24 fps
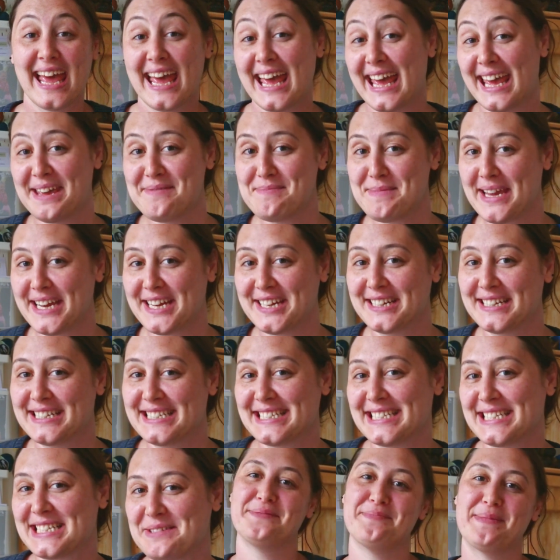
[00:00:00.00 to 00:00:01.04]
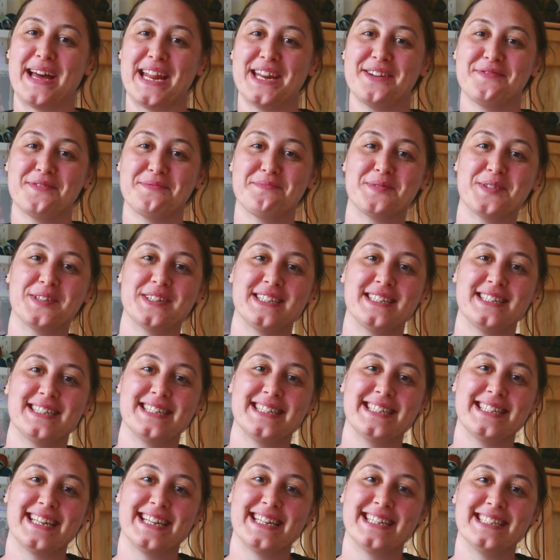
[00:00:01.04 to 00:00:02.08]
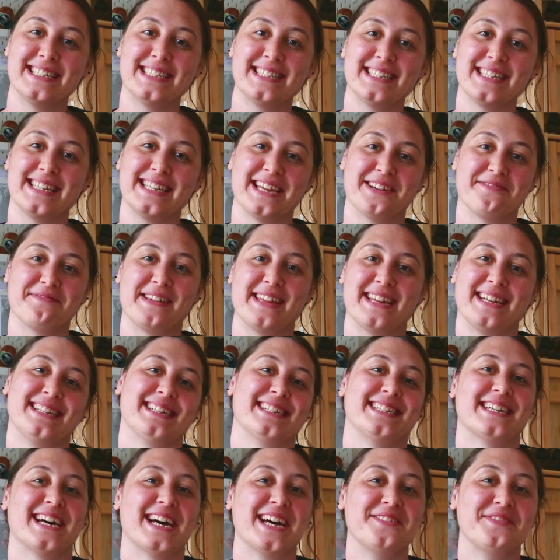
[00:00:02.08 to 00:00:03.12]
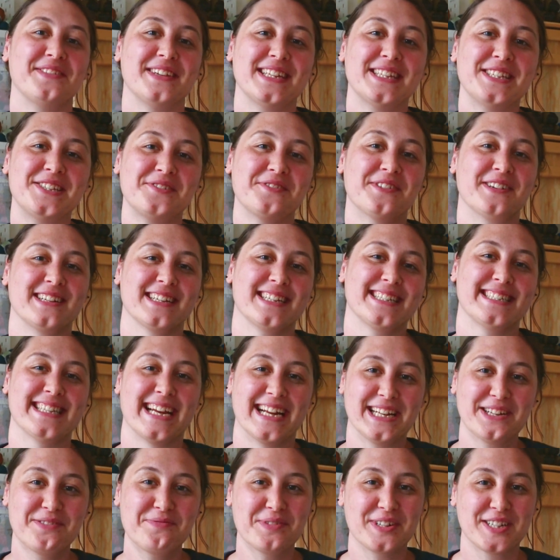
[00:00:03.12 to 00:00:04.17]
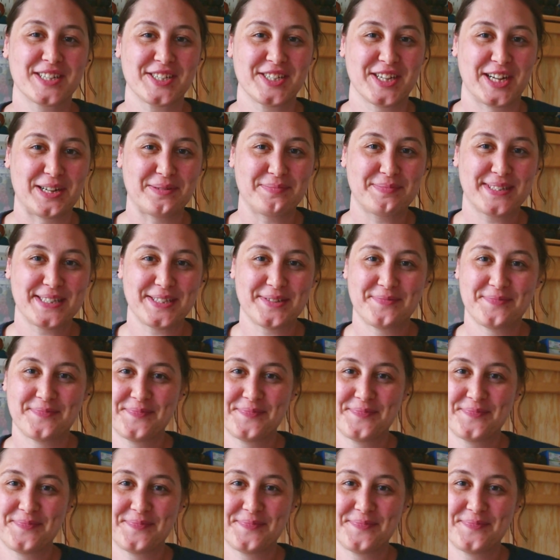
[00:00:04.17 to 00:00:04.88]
Hey makers, it's Maddy from Morrison Sons. Get ready to dive into our exciting workshops.